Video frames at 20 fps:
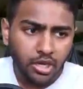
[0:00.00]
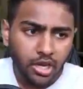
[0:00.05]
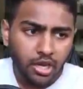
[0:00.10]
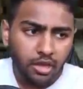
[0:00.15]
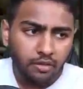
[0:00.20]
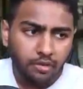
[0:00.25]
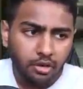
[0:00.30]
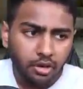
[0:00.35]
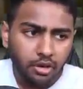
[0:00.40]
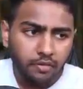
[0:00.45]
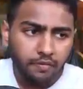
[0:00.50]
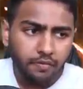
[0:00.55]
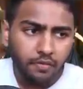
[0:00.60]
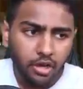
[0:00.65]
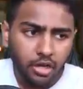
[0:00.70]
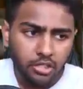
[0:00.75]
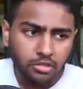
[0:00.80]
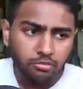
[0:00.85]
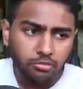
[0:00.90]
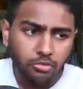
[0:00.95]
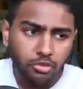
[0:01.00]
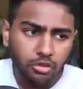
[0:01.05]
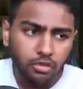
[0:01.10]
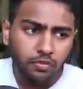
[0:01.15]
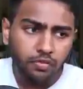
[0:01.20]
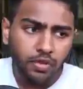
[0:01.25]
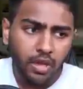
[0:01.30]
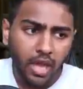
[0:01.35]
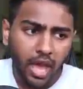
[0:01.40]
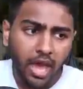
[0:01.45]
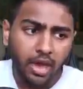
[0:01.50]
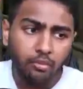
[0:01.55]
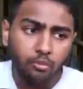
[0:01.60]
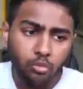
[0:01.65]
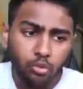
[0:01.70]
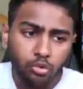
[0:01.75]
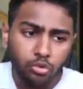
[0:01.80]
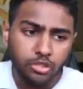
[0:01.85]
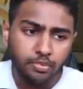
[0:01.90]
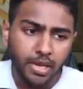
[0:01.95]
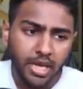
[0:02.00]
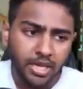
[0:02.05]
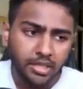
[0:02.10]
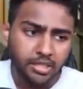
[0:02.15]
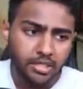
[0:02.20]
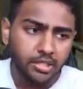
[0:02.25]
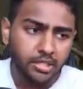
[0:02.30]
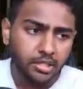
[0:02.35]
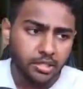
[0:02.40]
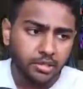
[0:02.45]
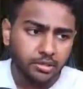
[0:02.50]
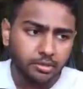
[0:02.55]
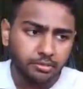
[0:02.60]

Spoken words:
very fast move, and wall splats.